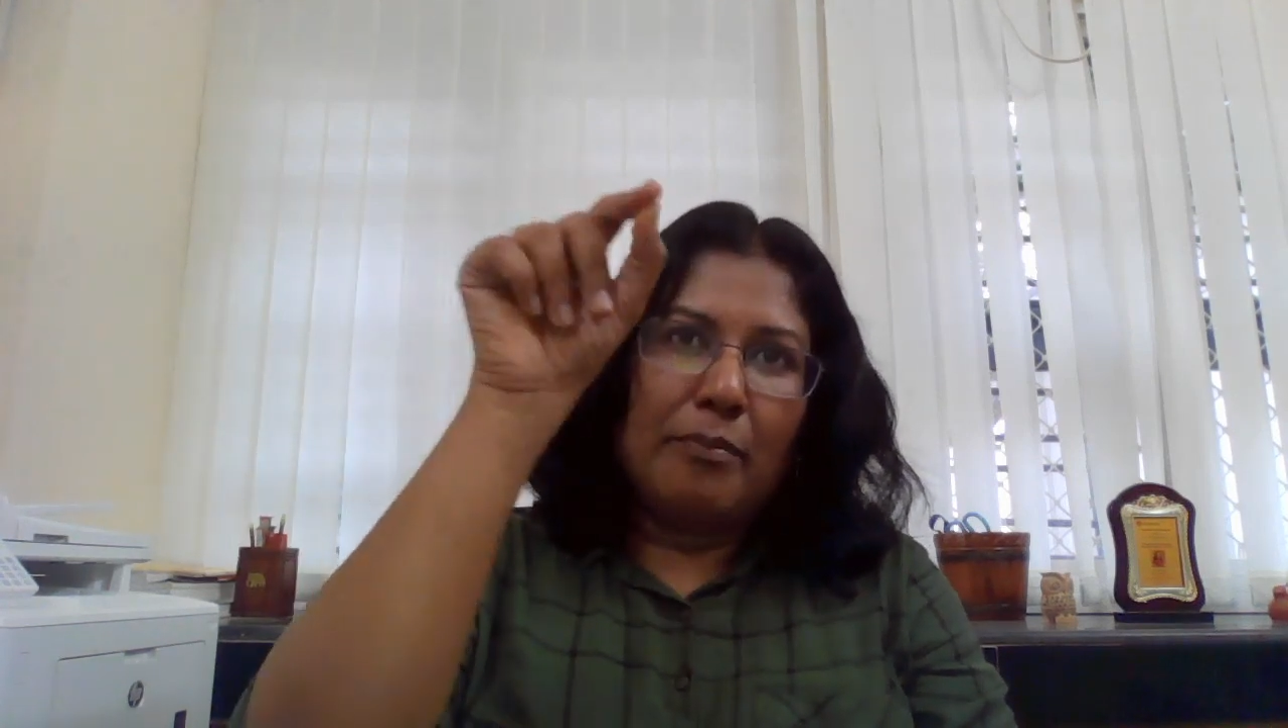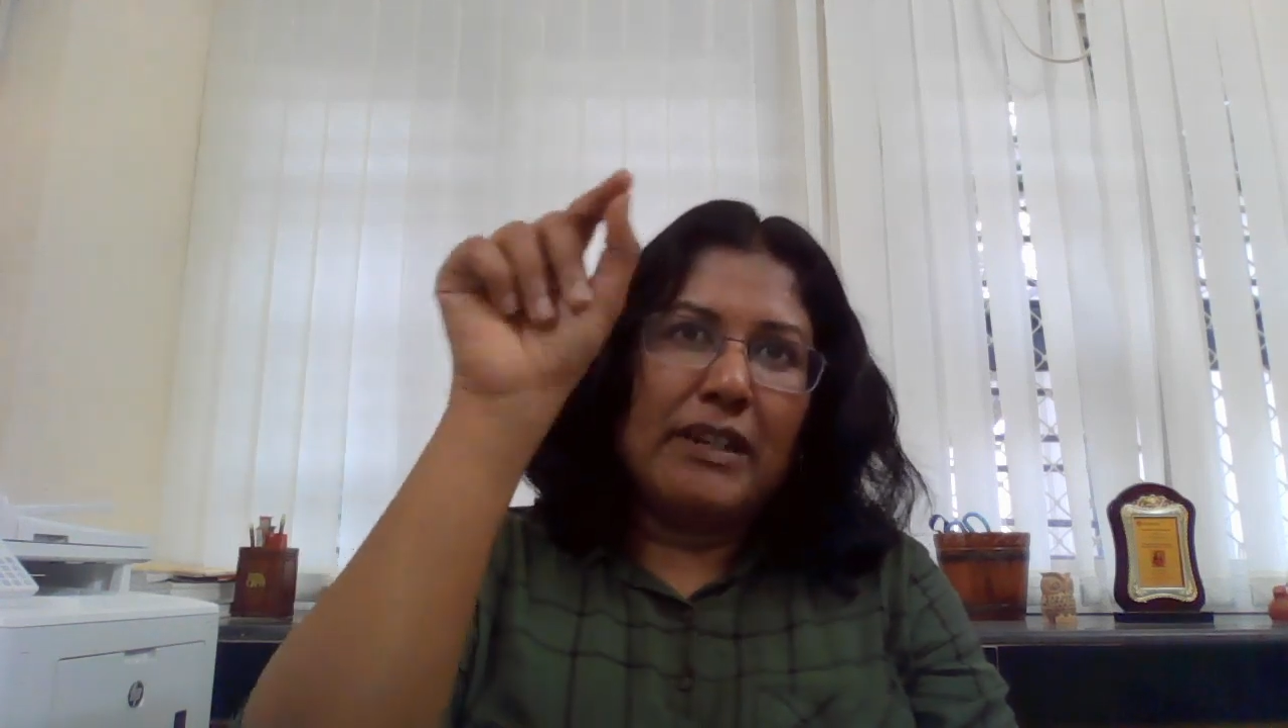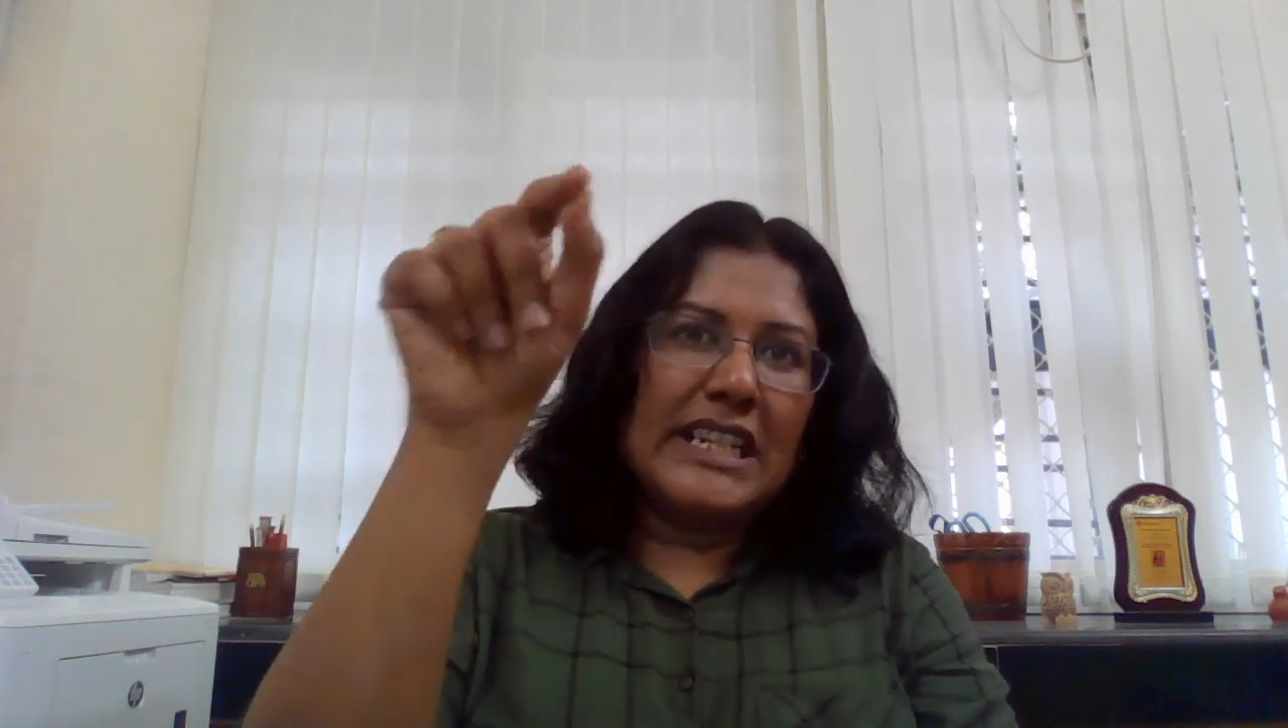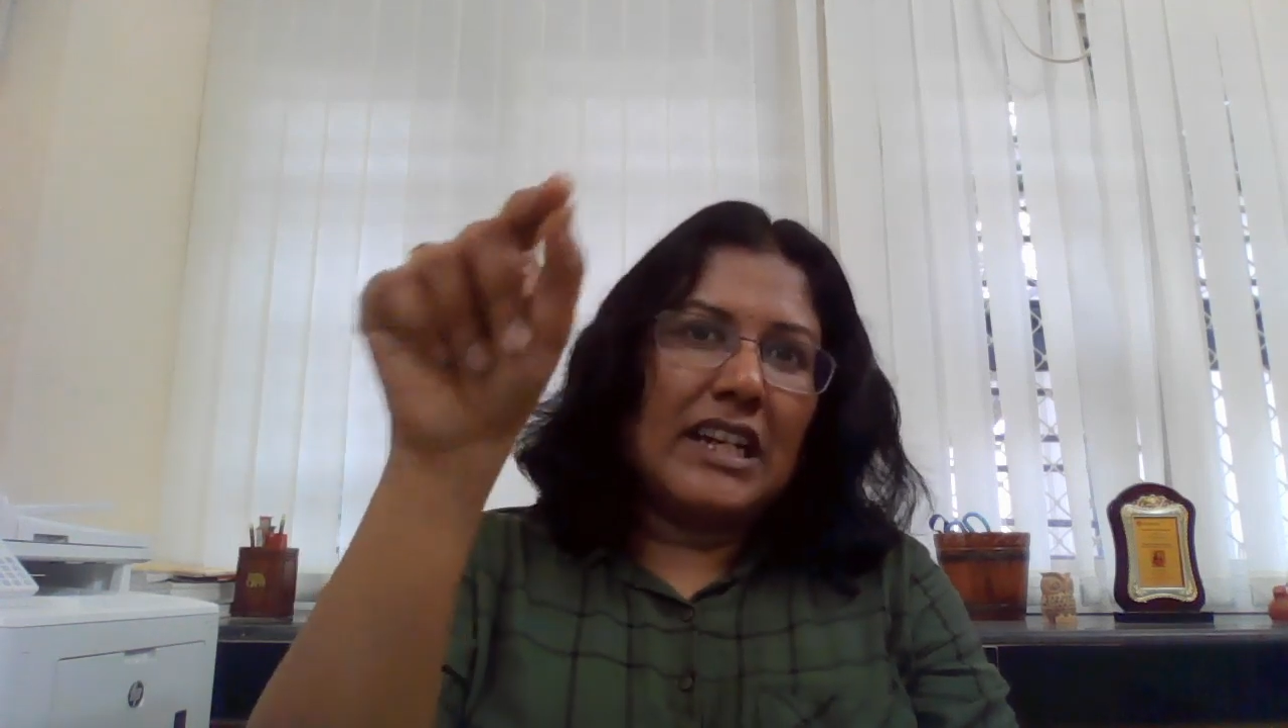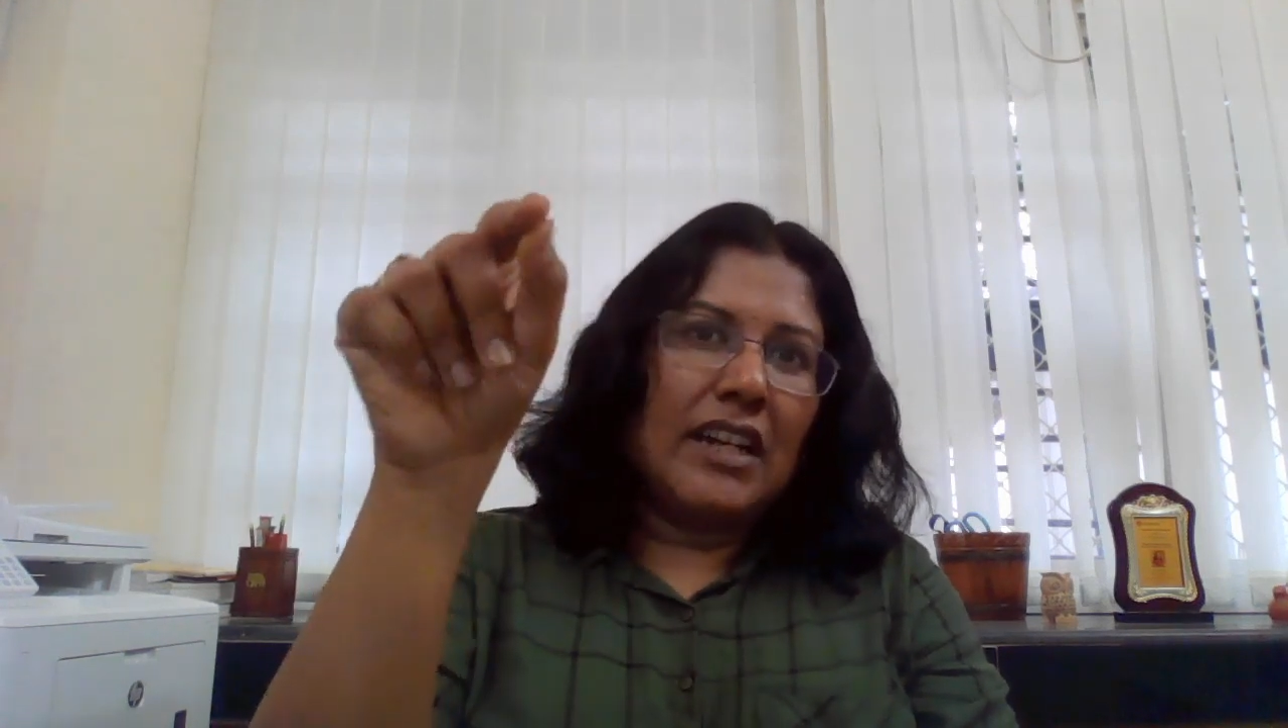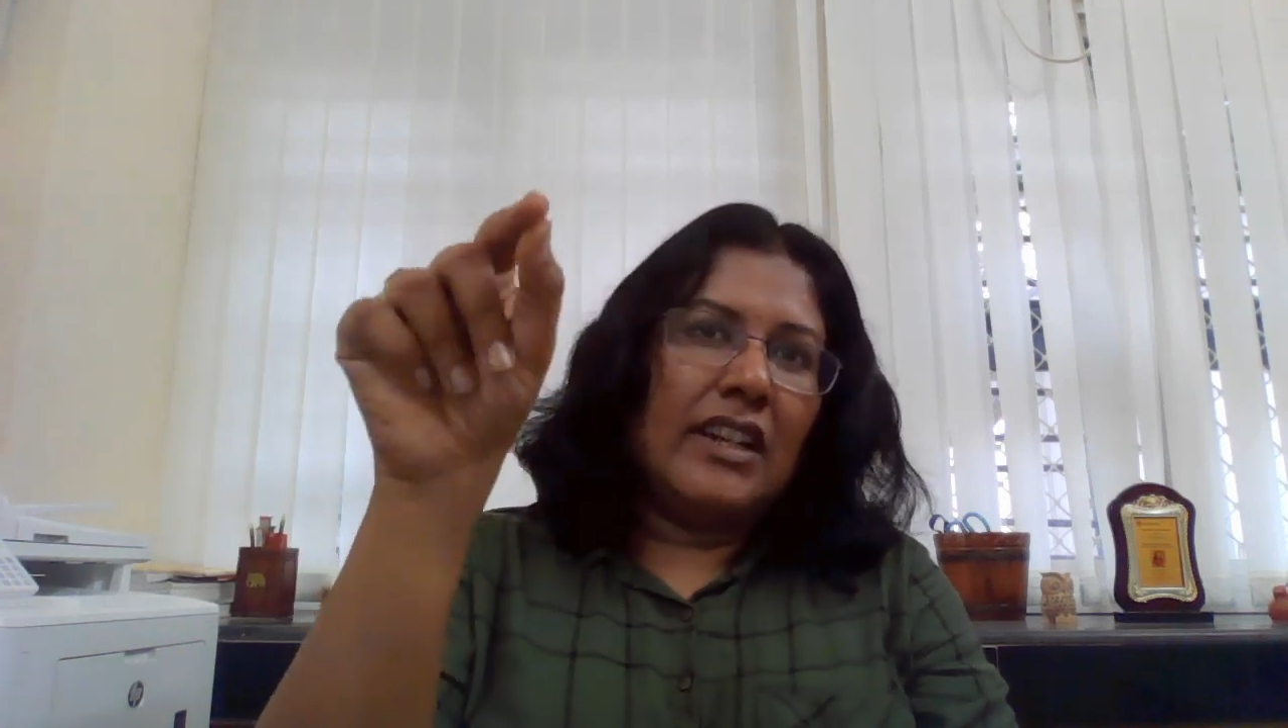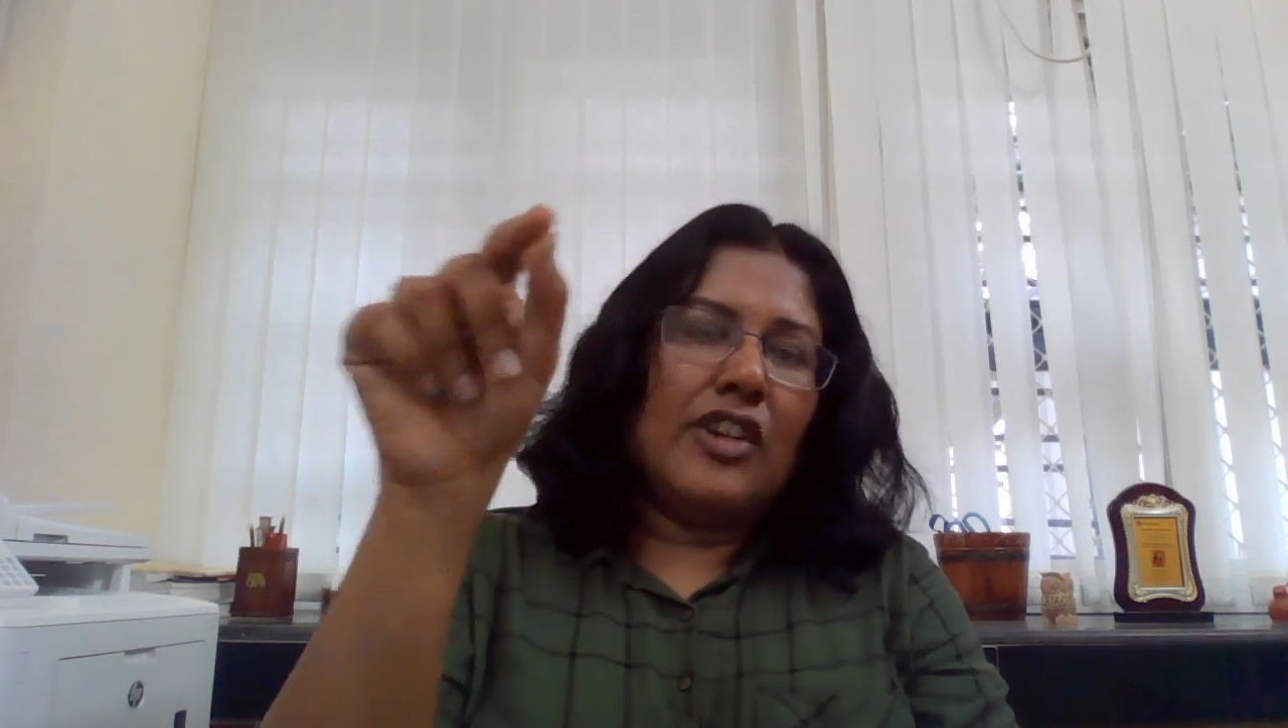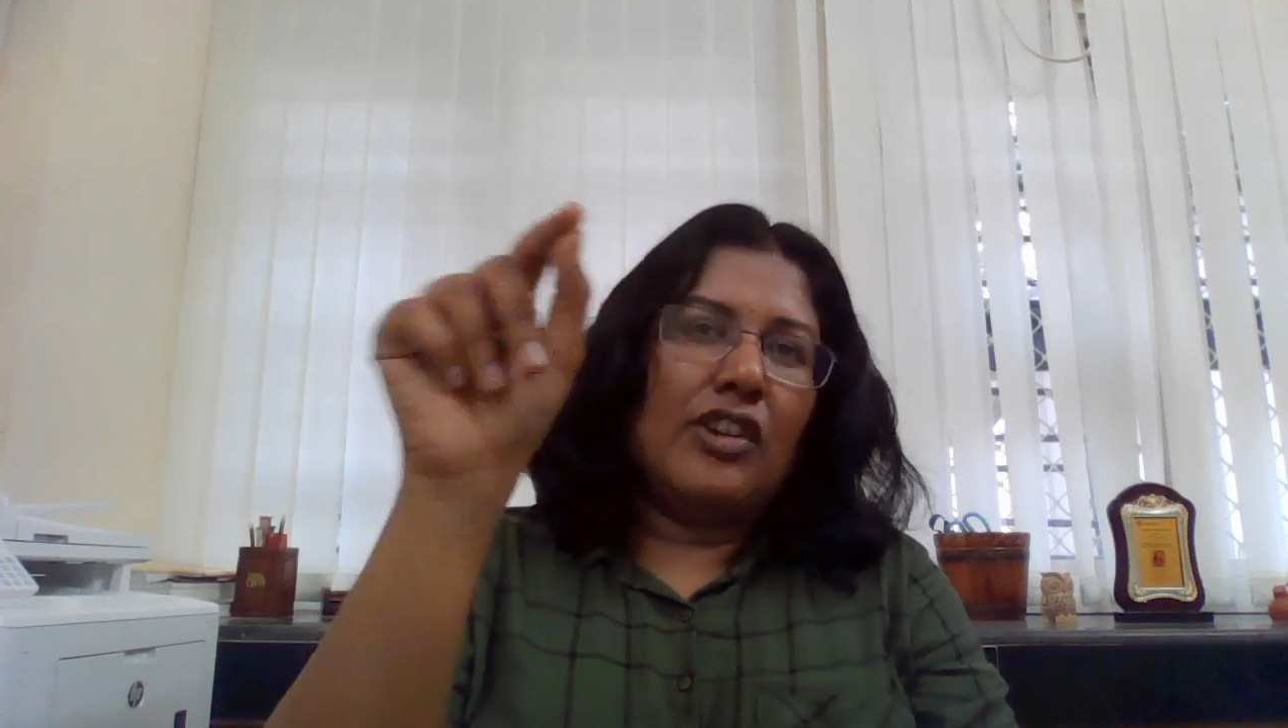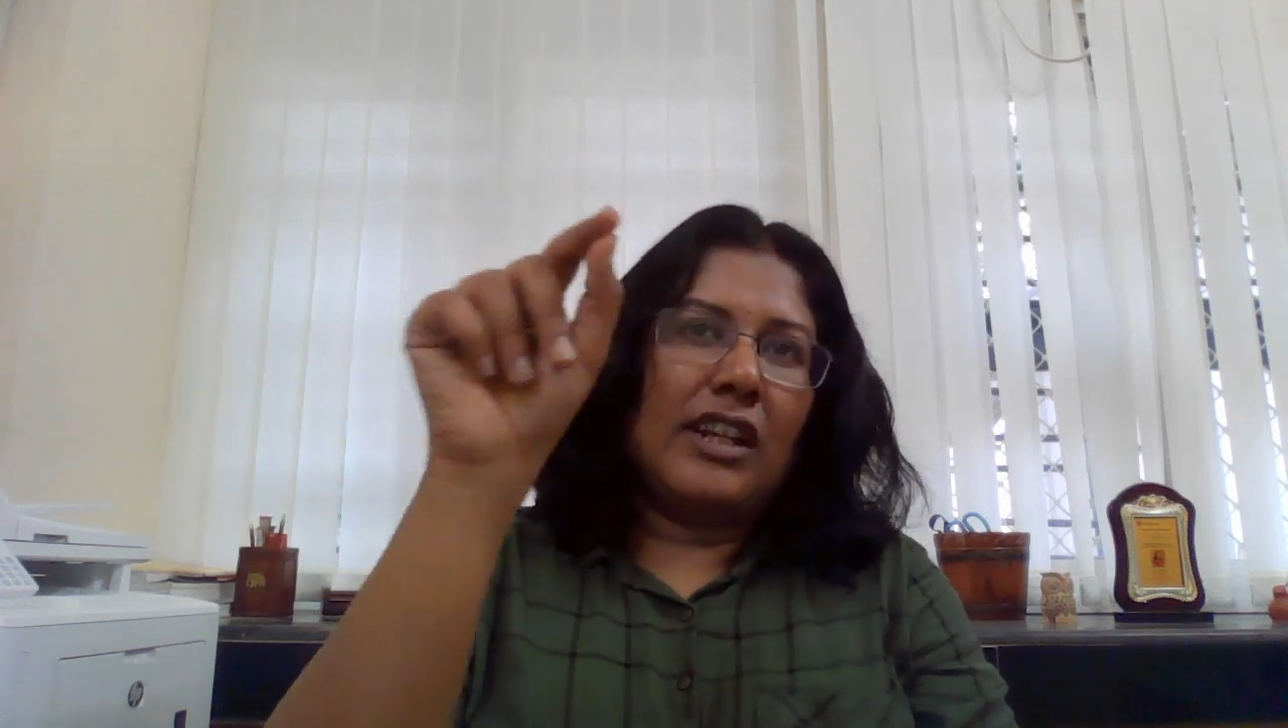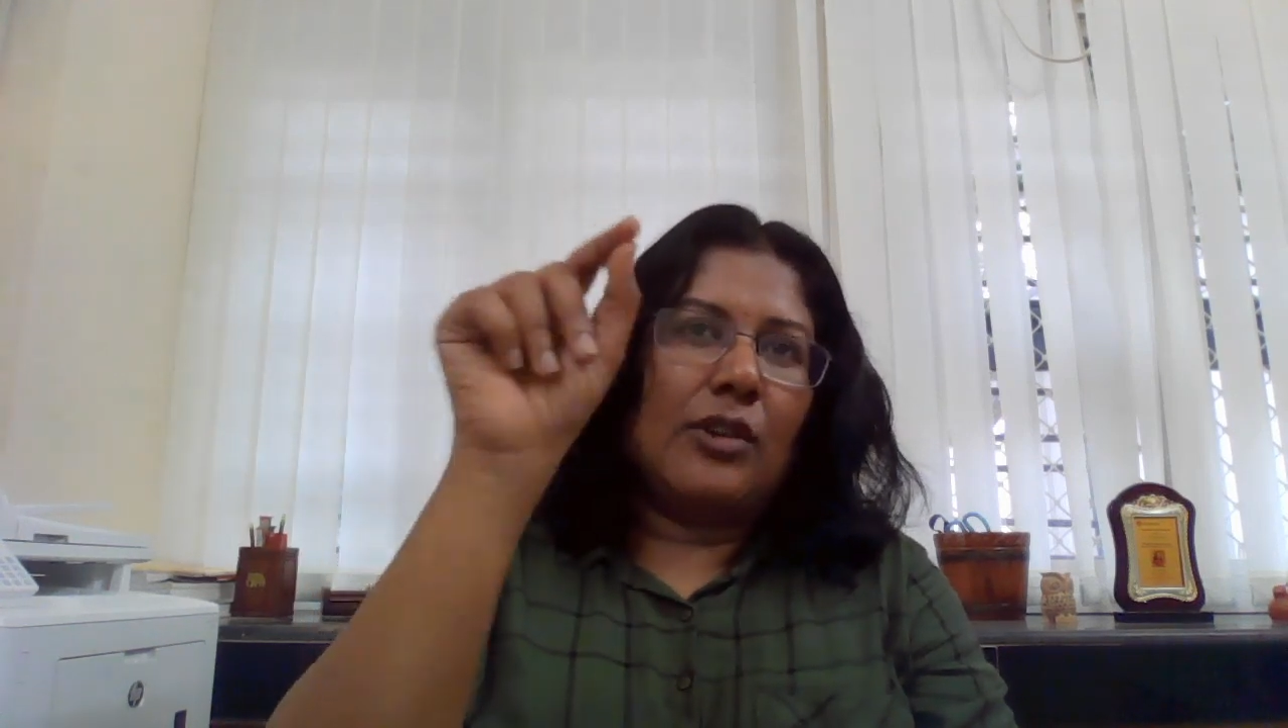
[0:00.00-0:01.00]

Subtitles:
particularly to the